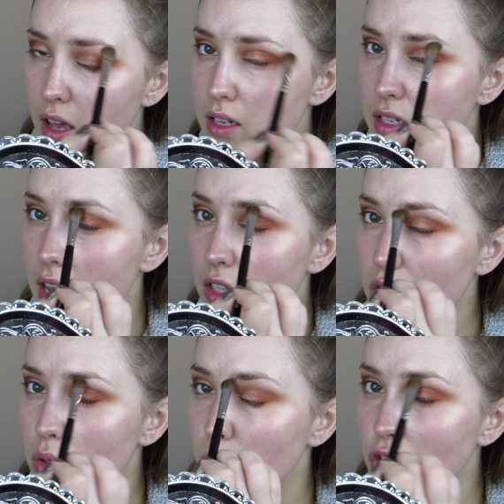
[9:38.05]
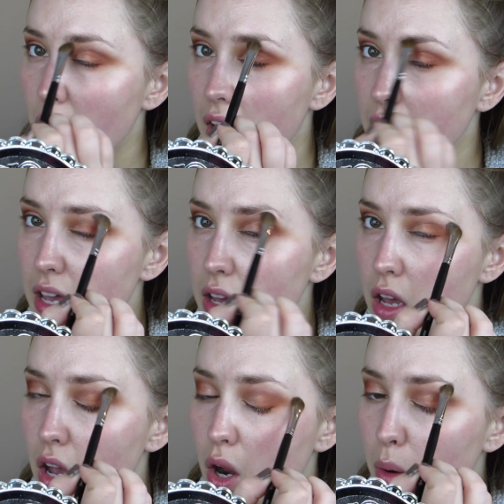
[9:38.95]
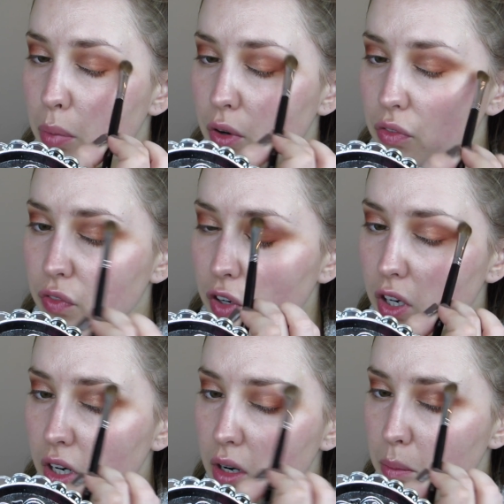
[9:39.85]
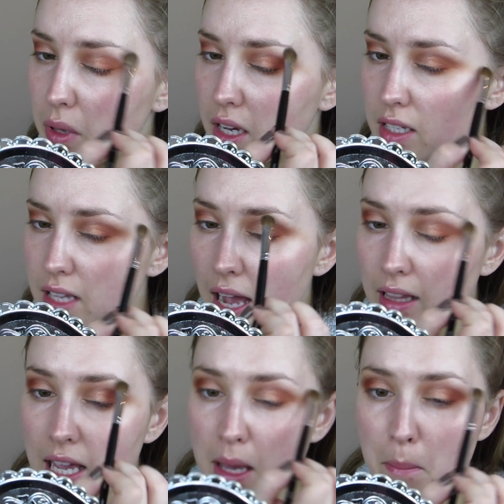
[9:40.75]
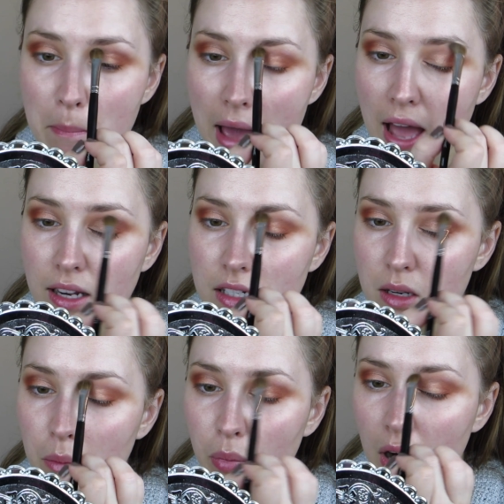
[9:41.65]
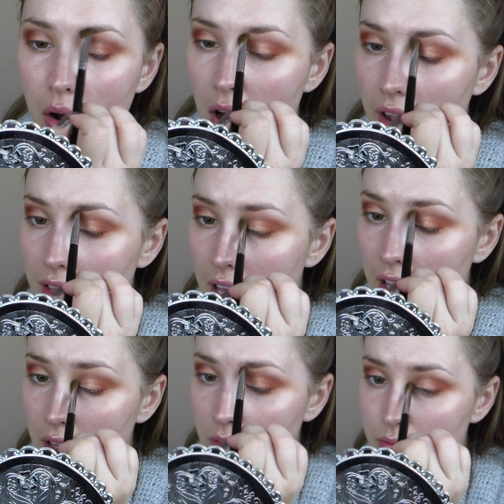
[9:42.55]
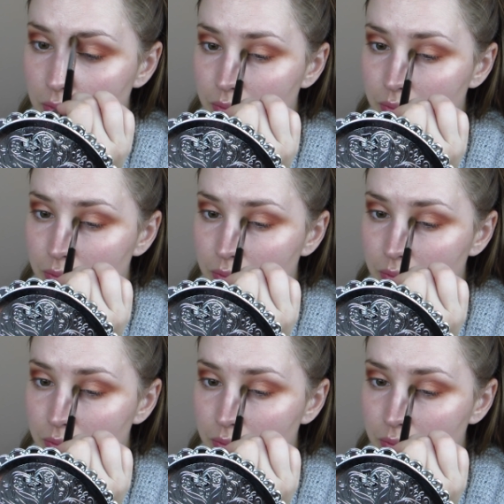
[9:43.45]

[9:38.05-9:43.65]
intense, which I prefer because I like a matte brow highlight.